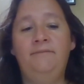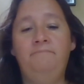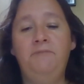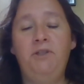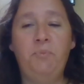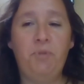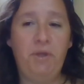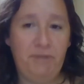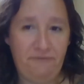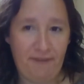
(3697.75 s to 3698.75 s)
you can pretty
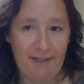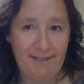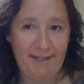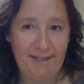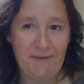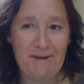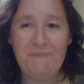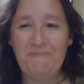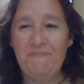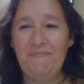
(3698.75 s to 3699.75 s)
much find it anywhere.